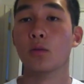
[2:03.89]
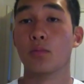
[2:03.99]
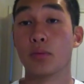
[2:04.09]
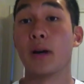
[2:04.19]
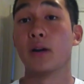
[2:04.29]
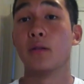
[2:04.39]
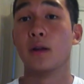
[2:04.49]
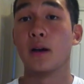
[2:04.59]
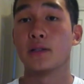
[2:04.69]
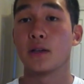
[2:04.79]
brand new
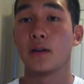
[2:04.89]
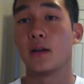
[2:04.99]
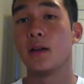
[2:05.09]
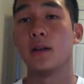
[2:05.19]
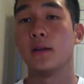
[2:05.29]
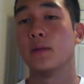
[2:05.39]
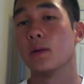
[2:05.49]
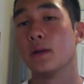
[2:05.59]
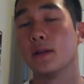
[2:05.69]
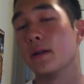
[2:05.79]
NOZ on hand, even
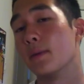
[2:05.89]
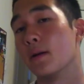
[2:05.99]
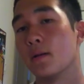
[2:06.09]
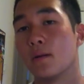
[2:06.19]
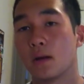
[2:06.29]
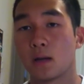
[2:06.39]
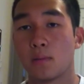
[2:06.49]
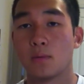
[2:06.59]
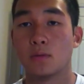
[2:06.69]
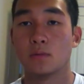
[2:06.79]
though I did about a
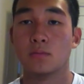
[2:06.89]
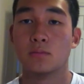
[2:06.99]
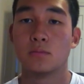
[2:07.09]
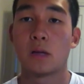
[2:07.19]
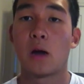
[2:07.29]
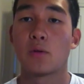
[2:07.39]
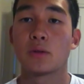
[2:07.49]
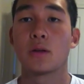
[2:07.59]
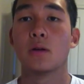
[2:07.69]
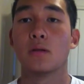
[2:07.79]
couple hours
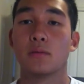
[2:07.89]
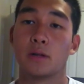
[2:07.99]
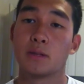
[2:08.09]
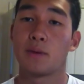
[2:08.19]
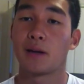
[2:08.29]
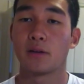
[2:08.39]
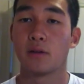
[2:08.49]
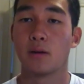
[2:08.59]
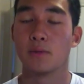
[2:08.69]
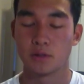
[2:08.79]
ago. I just packaged
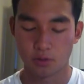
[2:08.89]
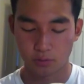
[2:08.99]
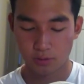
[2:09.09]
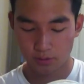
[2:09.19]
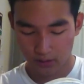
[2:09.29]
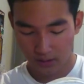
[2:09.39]
it up and sold it.